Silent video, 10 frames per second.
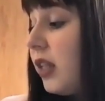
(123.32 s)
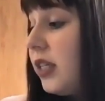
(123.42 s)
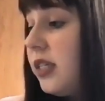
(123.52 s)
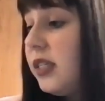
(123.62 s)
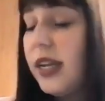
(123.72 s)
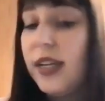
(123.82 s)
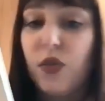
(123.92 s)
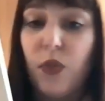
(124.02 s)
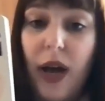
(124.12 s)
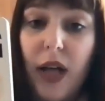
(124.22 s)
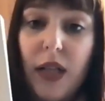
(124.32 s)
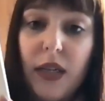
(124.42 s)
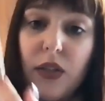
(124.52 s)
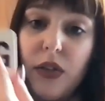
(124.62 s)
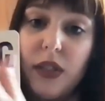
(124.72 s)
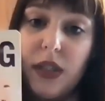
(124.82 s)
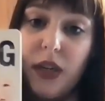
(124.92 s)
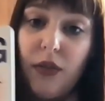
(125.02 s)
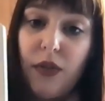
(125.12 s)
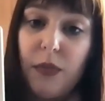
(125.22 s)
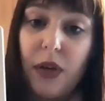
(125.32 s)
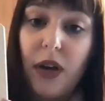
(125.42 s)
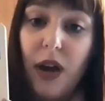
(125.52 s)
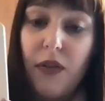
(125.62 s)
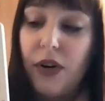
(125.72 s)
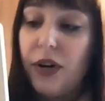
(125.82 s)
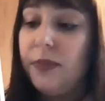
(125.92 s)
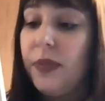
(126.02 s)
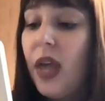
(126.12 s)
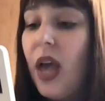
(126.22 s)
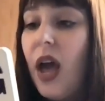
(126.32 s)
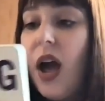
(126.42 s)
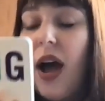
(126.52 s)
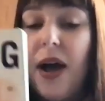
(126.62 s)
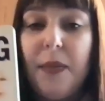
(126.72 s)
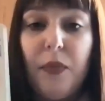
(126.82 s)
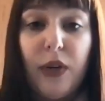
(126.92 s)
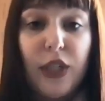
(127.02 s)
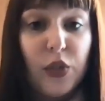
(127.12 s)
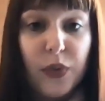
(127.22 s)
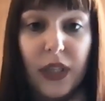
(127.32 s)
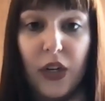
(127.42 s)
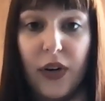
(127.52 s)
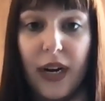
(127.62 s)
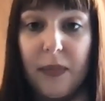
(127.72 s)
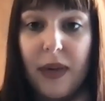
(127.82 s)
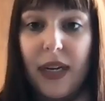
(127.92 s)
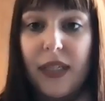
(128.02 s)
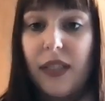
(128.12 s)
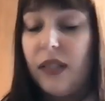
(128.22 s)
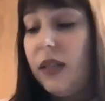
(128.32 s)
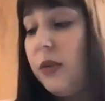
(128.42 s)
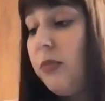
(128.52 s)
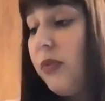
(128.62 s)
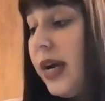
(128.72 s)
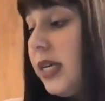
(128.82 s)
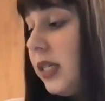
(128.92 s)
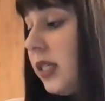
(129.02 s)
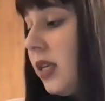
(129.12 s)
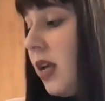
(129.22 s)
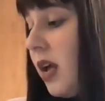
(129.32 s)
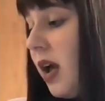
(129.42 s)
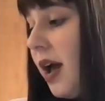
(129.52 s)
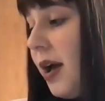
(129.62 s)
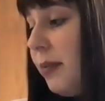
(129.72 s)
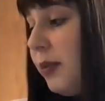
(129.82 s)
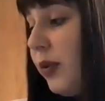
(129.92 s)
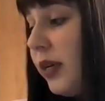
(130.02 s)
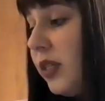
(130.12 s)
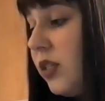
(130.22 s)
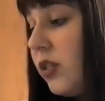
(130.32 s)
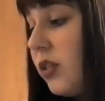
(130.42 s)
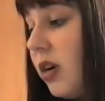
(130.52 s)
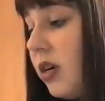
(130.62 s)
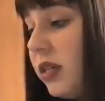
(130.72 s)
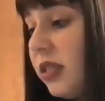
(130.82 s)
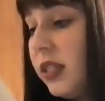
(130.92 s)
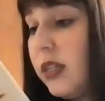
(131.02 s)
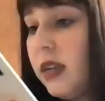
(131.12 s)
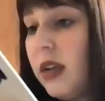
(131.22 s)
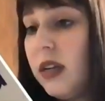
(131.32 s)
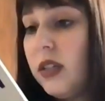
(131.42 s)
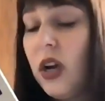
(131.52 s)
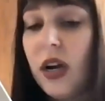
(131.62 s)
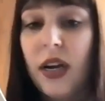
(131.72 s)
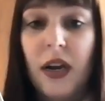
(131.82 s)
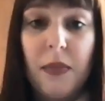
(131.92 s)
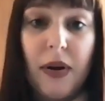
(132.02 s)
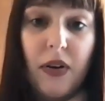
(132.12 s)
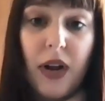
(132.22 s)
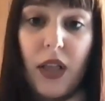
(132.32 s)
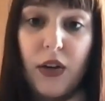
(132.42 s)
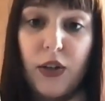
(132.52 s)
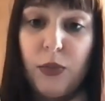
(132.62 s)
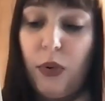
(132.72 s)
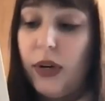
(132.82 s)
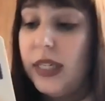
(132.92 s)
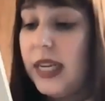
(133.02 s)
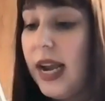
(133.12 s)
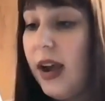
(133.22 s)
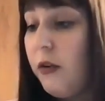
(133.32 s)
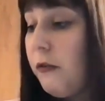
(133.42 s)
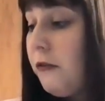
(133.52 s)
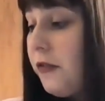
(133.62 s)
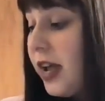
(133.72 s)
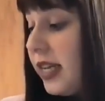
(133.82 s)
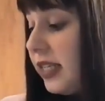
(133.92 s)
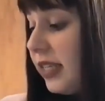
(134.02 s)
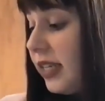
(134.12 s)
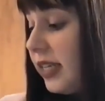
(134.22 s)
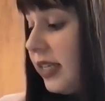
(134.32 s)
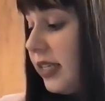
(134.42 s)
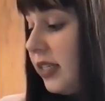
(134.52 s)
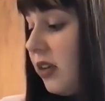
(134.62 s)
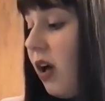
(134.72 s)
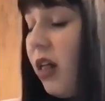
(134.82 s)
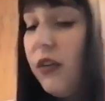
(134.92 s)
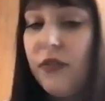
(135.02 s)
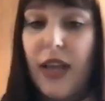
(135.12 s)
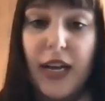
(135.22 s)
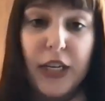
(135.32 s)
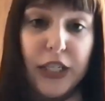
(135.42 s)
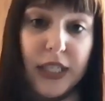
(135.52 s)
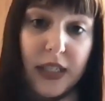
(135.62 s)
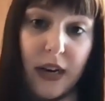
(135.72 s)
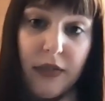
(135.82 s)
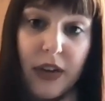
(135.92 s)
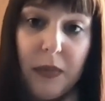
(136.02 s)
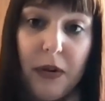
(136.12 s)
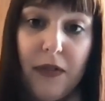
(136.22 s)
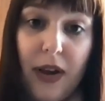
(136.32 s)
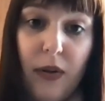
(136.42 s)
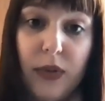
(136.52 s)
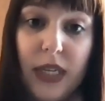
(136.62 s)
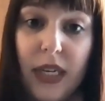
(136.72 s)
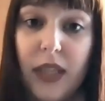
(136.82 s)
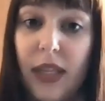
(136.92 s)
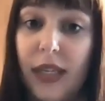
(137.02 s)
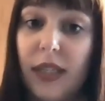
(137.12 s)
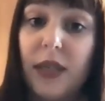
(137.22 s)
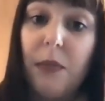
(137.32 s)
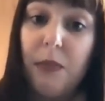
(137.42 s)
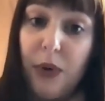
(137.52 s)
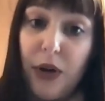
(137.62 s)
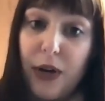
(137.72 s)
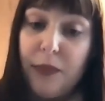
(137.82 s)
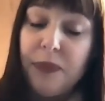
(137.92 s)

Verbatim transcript: colors as well, as you can see from the cover um, which is really great because they're bright. Um, you can start talking about colors, pointing out faces, all of that good stuff can be found in this book.